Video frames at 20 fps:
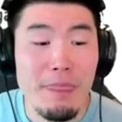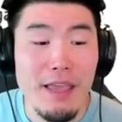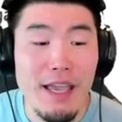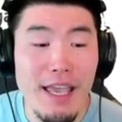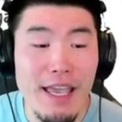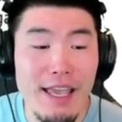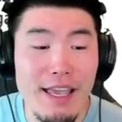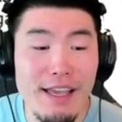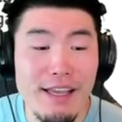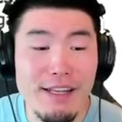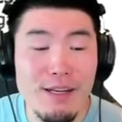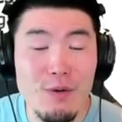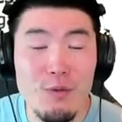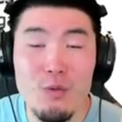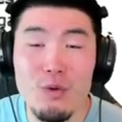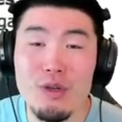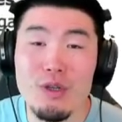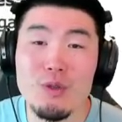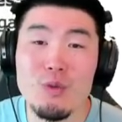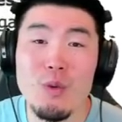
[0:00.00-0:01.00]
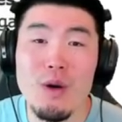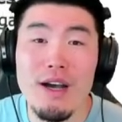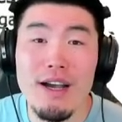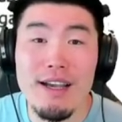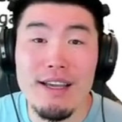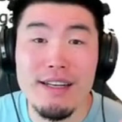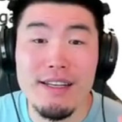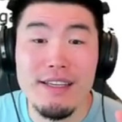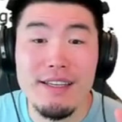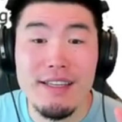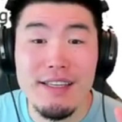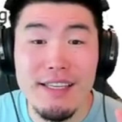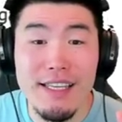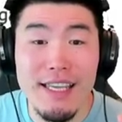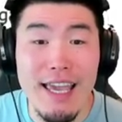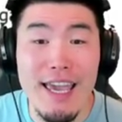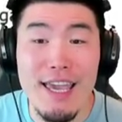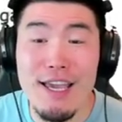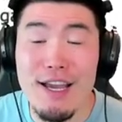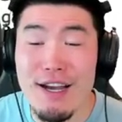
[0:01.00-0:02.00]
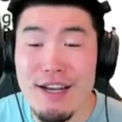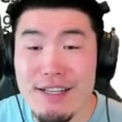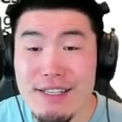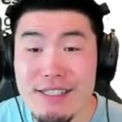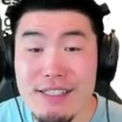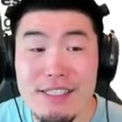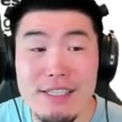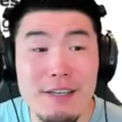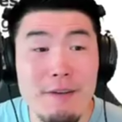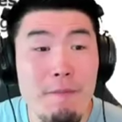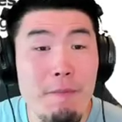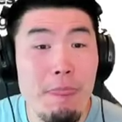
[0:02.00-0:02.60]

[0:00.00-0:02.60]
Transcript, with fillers: and Worldwide Chaos.